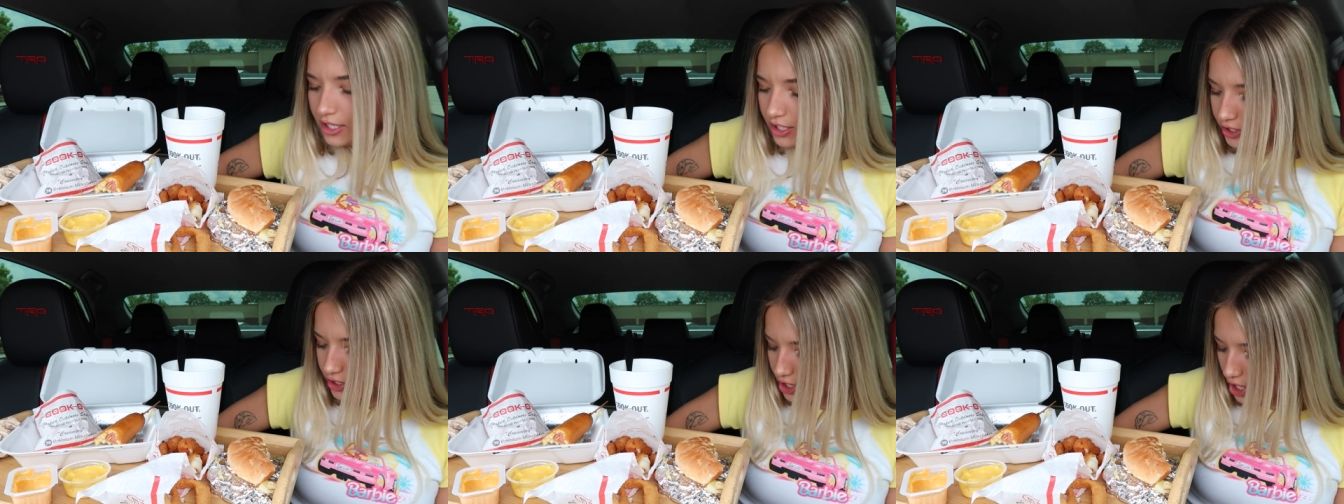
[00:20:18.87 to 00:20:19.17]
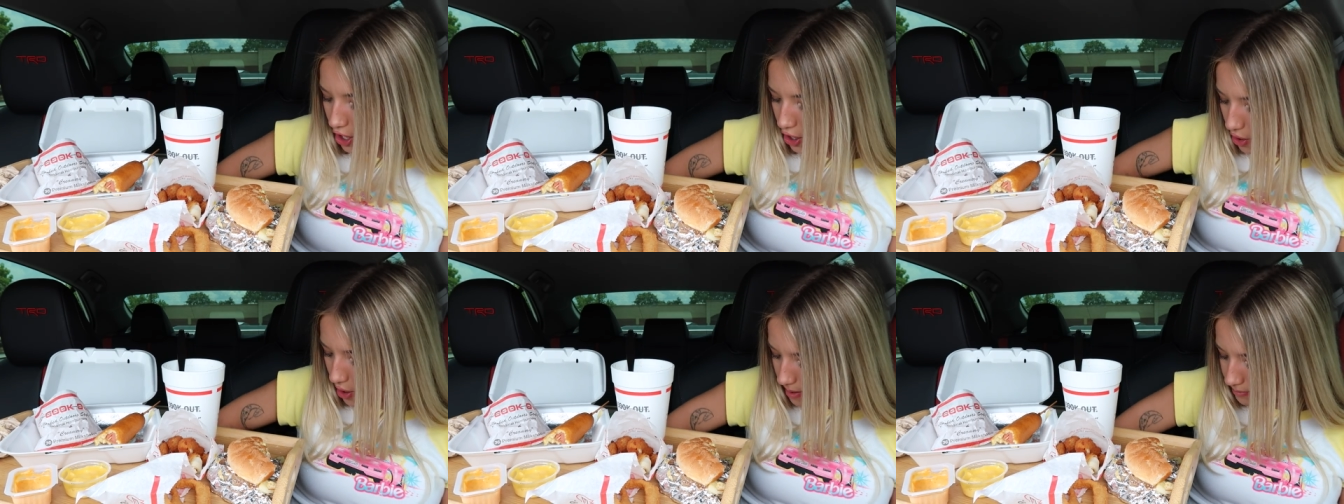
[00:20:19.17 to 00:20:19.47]

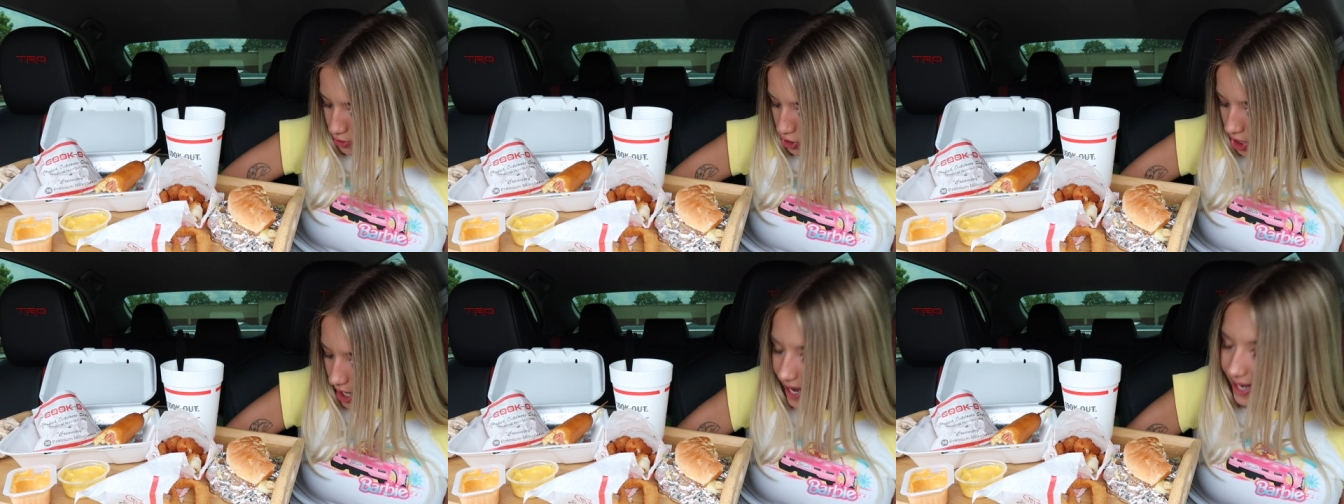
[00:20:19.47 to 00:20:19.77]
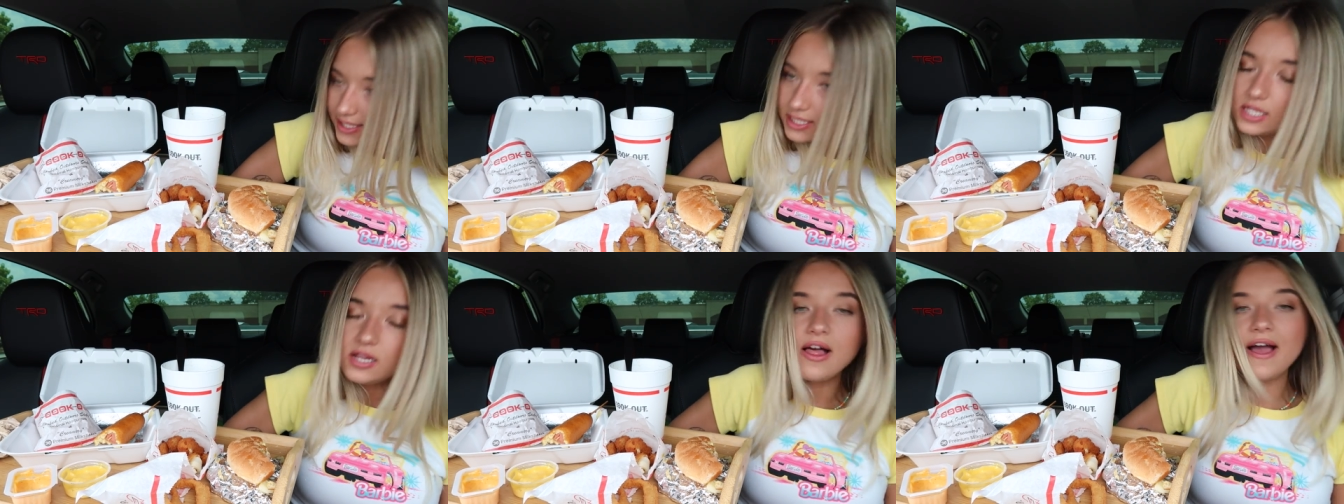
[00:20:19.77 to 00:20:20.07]
So I'm
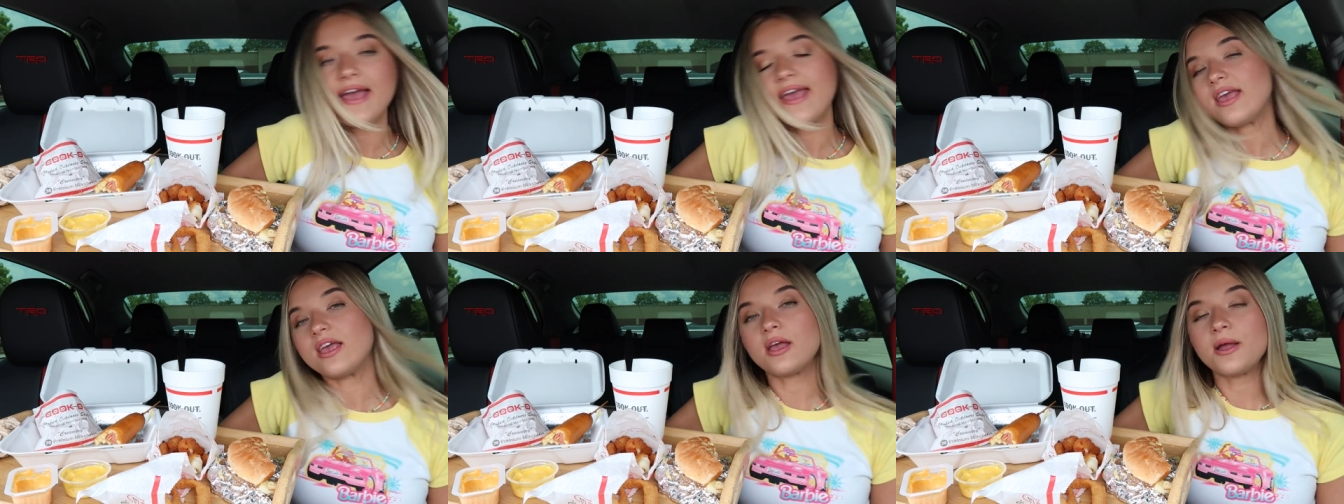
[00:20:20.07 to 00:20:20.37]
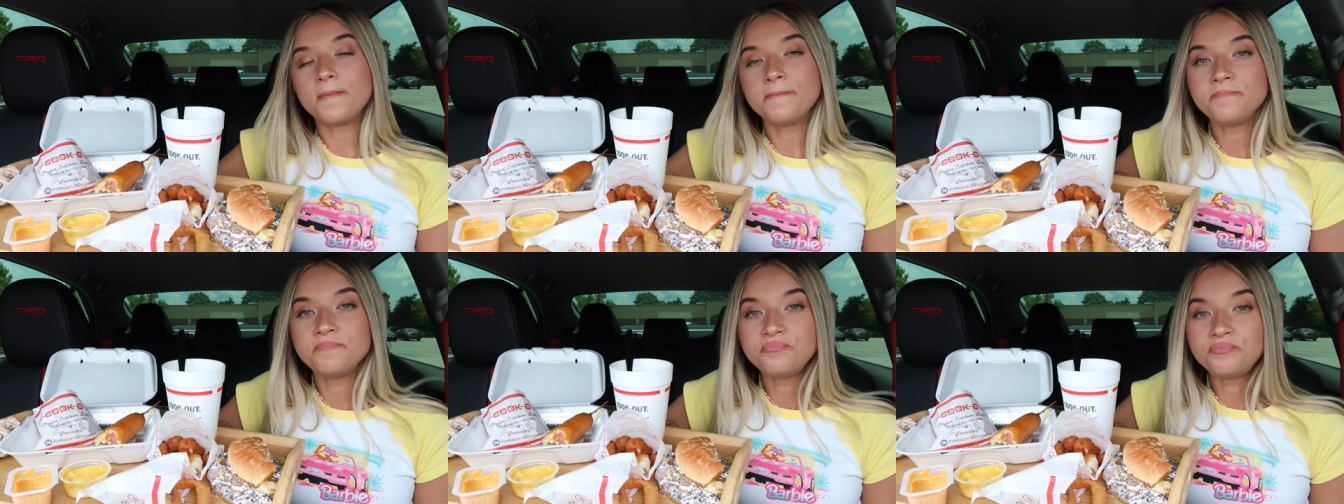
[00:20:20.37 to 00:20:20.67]
trying to like
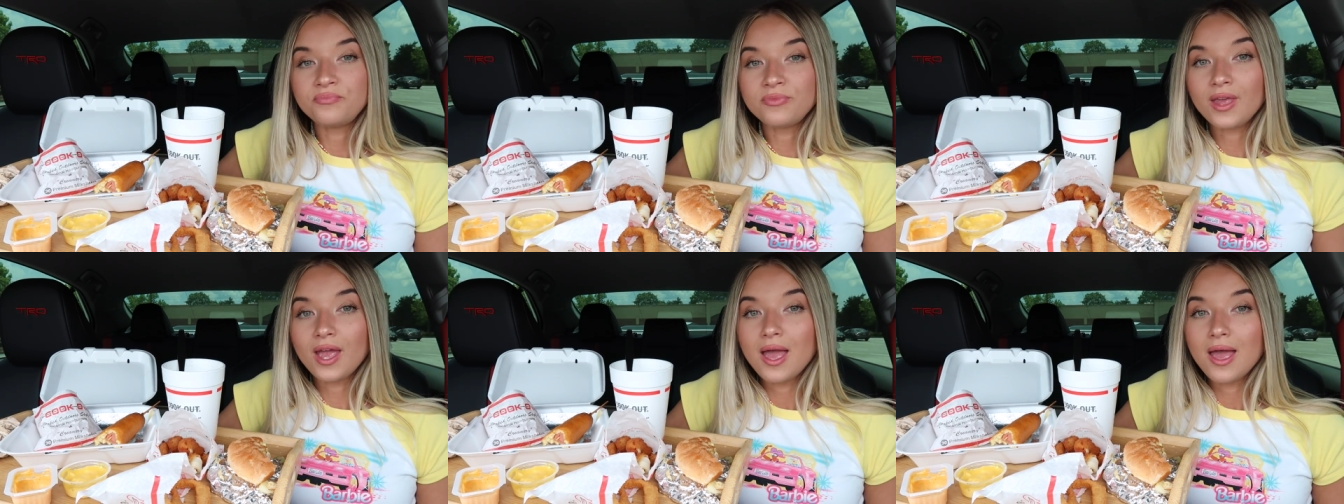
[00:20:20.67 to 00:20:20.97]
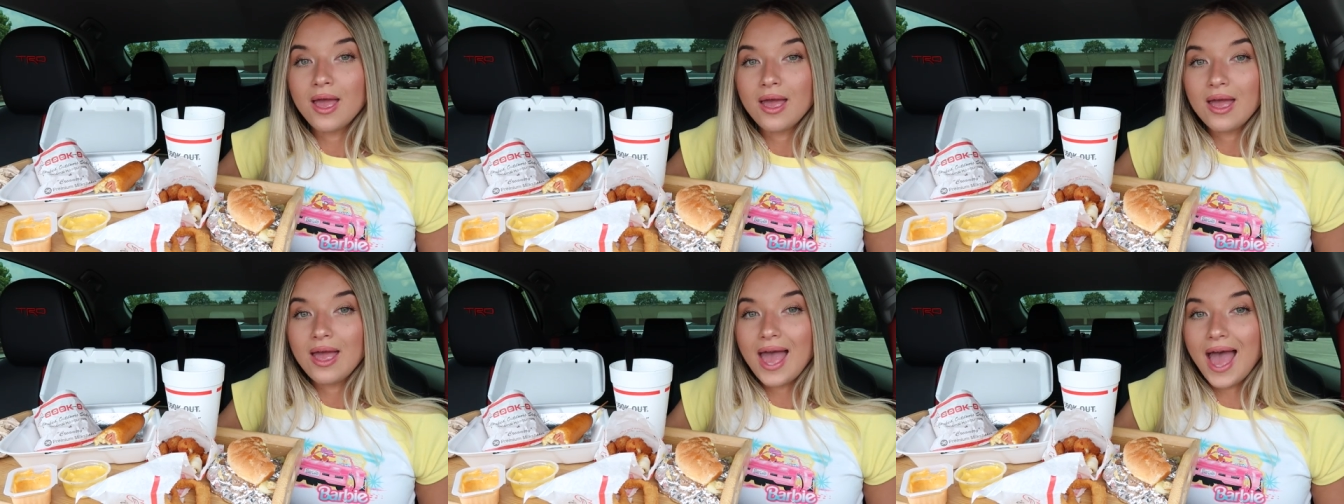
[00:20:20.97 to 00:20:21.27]

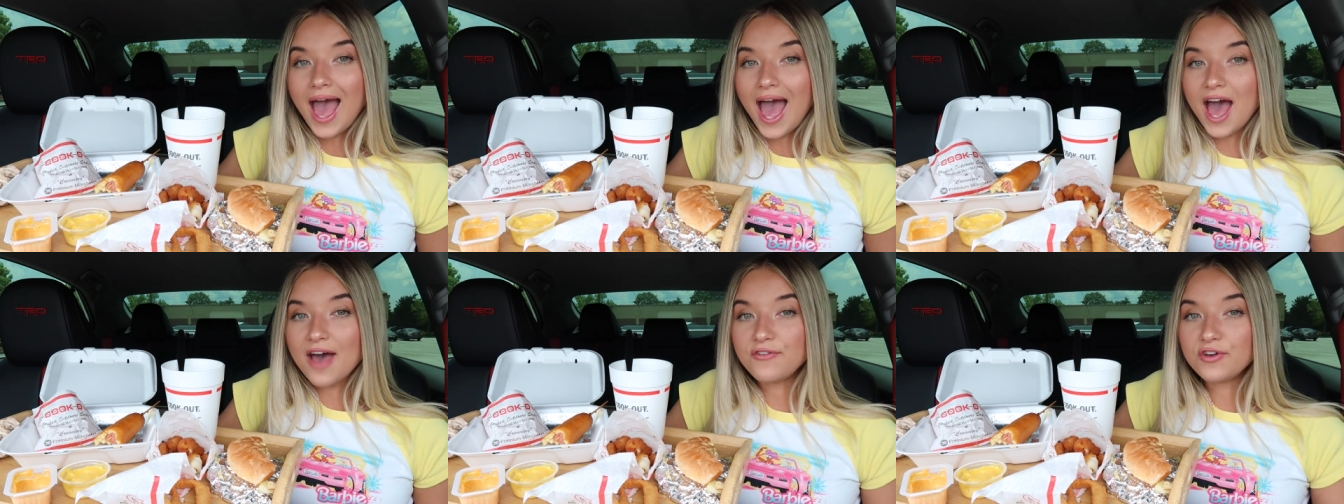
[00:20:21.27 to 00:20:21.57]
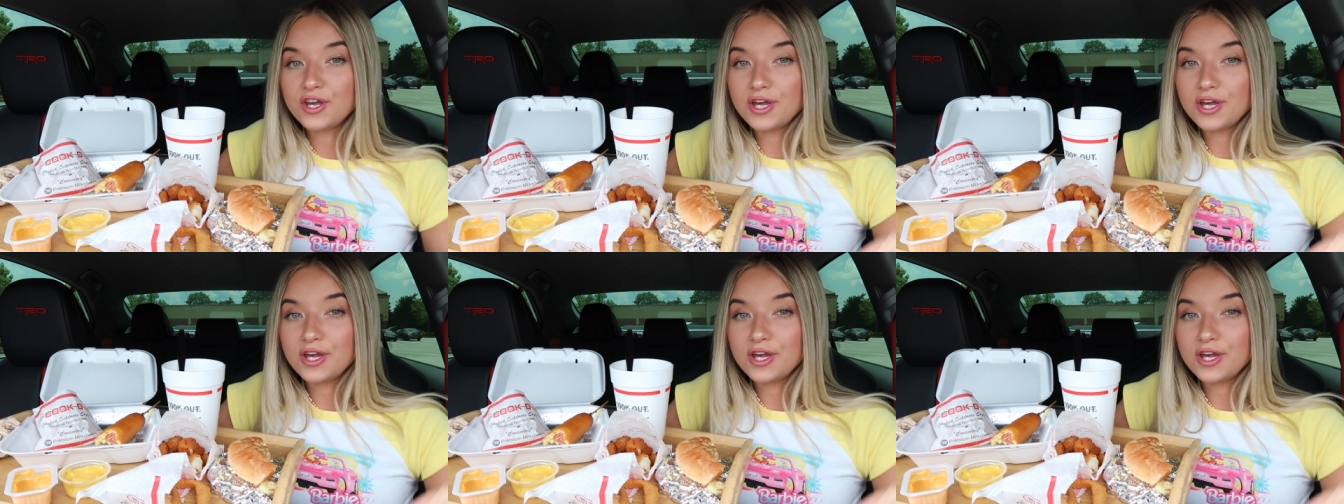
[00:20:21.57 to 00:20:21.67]
have a